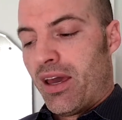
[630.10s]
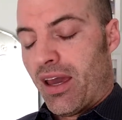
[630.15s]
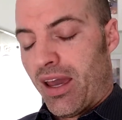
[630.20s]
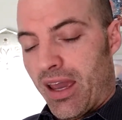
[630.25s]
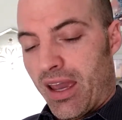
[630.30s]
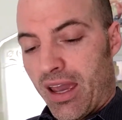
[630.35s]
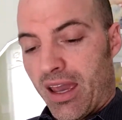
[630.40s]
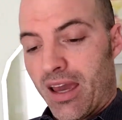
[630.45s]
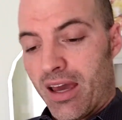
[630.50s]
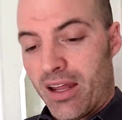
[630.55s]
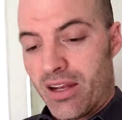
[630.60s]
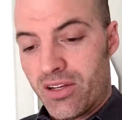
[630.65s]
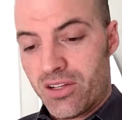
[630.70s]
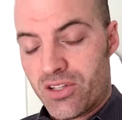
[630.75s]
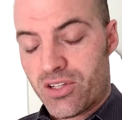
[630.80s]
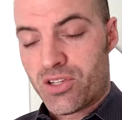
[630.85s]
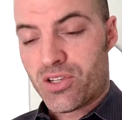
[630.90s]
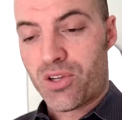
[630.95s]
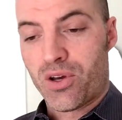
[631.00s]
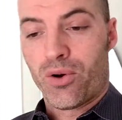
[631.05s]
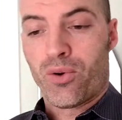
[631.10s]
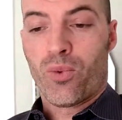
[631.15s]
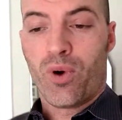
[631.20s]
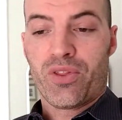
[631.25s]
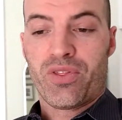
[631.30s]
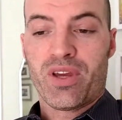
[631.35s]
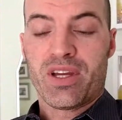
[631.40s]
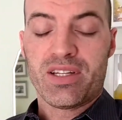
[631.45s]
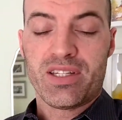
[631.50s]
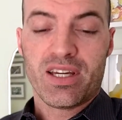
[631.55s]
And so
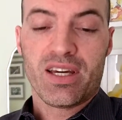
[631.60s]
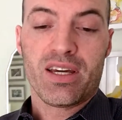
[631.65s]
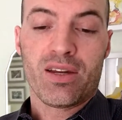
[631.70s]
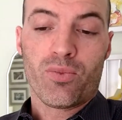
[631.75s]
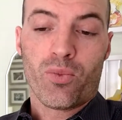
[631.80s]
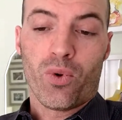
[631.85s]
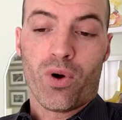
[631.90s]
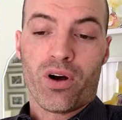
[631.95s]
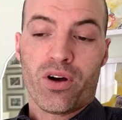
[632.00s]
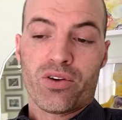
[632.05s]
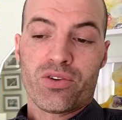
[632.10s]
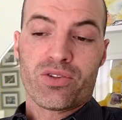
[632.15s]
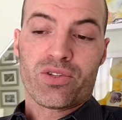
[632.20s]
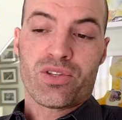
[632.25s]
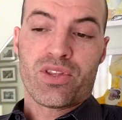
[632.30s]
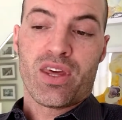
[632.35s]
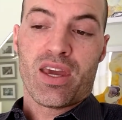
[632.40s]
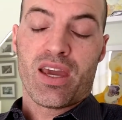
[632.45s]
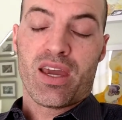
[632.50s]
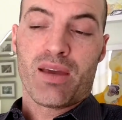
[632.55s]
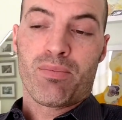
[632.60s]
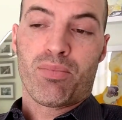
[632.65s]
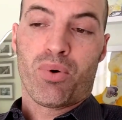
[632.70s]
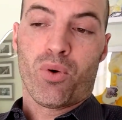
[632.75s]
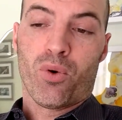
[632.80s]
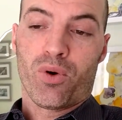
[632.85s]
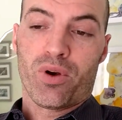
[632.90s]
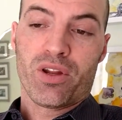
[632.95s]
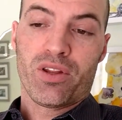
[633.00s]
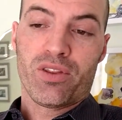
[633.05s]
what they did was they
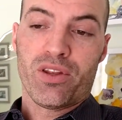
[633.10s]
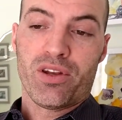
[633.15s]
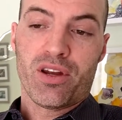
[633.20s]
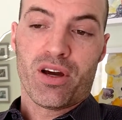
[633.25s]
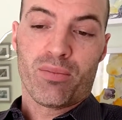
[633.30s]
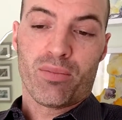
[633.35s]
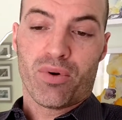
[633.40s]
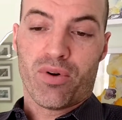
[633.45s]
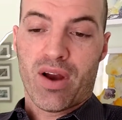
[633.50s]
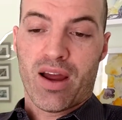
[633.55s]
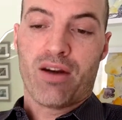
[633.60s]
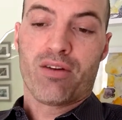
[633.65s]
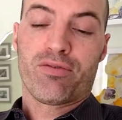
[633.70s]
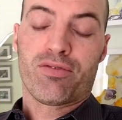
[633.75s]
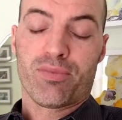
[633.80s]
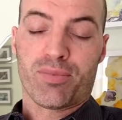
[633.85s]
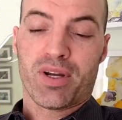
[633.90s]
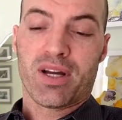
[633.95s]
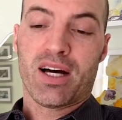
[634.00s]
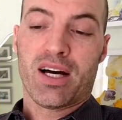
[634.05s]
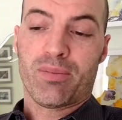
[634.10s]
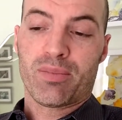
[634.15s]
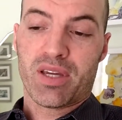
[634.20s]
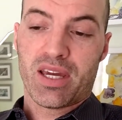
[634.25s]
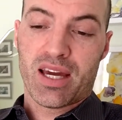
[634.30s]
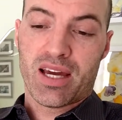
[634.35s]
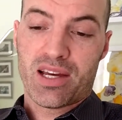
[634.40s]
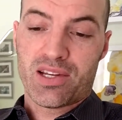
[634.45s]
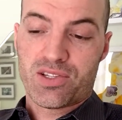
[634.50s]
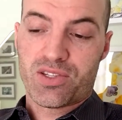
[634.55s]
ported the number out from
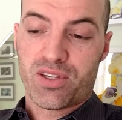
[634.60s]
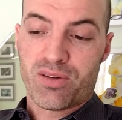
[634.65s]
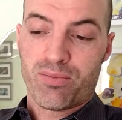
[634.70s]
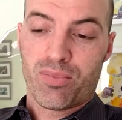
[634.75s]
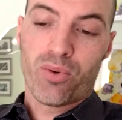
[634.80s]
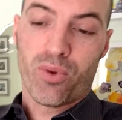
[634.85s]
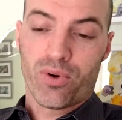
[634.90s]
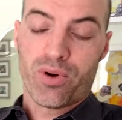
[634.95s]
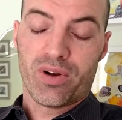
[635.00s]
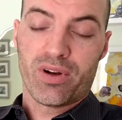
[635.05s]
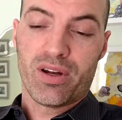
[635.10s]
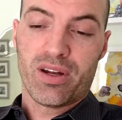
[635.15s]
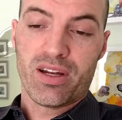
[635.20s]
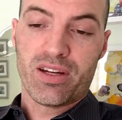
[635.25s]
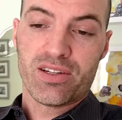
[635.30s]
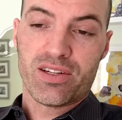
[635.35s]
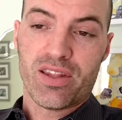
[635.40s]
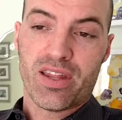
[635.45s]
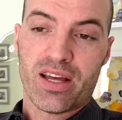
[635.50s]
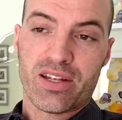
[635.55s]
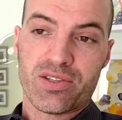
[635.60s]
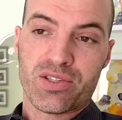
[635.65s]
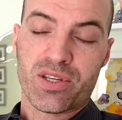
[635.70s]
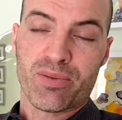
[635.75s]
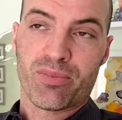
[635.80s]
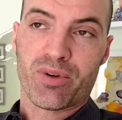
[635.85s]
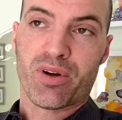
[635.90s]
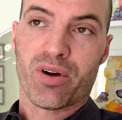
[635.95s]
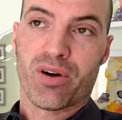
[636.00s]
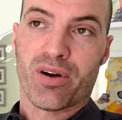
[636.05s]
Comcast and ported it into that
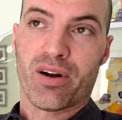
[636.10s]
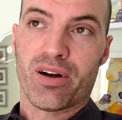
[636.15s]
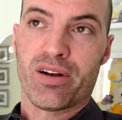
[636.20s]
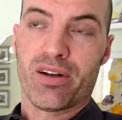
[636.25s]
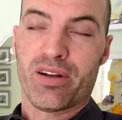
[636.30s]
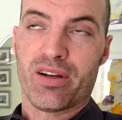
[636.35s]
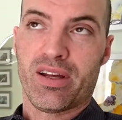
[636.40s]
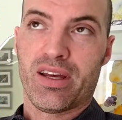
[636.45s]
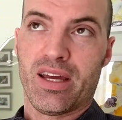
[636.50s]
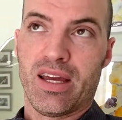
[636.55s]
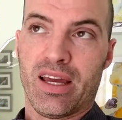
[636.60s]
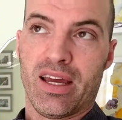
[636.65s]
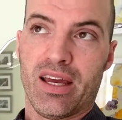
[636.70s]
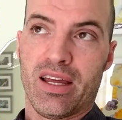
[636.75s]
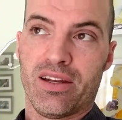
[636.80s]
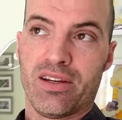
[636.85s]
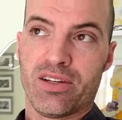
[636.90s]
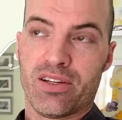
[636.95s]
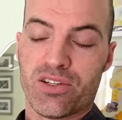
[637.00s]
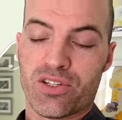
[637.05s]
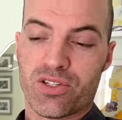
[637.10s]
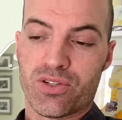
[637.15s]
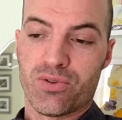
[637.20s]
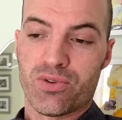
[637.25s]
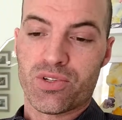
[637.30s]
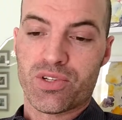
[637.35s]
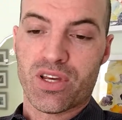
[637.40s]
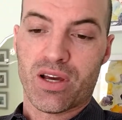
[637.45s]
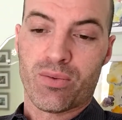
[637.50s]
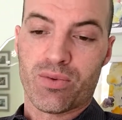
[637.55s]
SIM card. And as soon
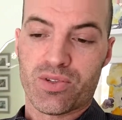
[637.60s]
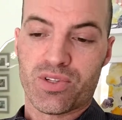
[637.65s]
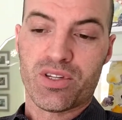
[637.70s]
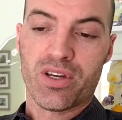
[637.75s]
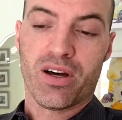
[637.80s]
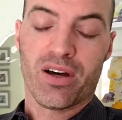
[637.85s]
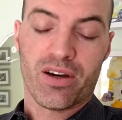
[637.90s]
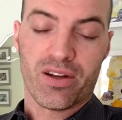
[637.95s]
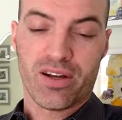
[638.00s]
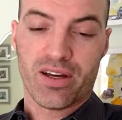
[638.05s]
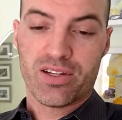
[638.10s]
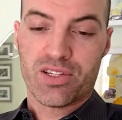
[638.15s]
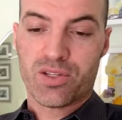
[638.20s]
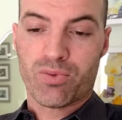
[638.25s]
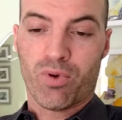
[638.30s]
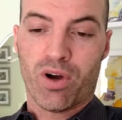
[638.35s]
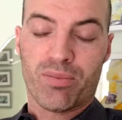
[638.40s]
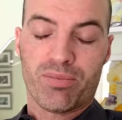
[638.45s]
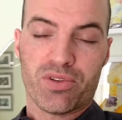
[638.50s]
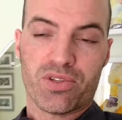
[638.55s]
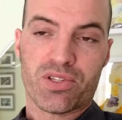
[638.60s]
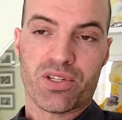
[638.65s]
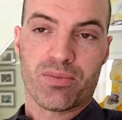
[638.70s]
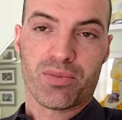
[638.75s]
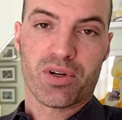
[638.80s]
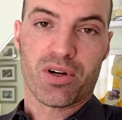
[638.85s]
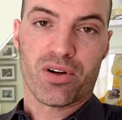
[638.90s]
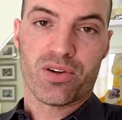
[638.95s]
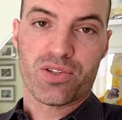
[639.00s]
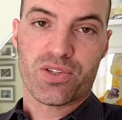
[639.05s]
as that was done, I swapped the SIM
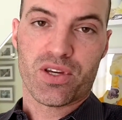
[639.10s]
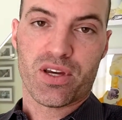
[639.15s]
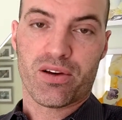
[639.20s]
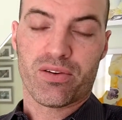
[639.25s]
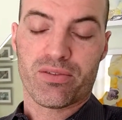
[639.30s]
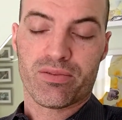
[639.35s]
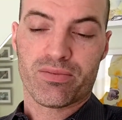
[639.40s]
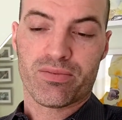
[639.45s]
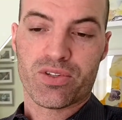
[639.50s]
cards out.